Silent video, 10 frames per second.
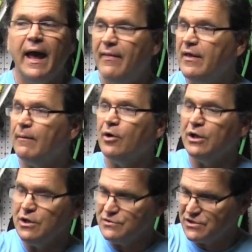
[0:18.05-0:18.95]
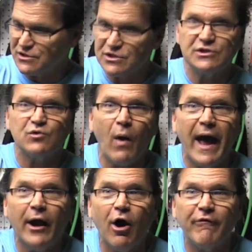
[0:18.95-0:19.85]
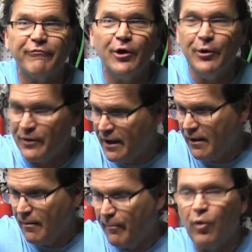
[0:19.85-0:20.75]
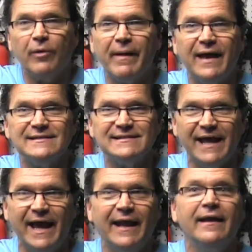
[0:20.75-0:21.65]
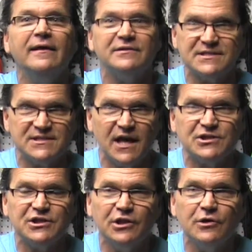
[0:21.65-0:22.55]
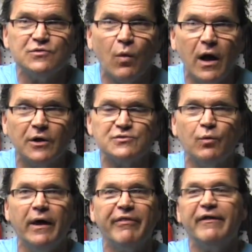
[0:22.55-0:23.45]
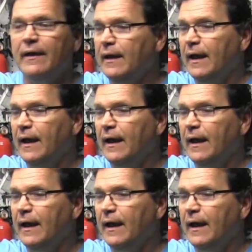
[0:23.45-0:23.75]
and then I'm going to use this Swag Off-Road Portaband stand to section those welds with.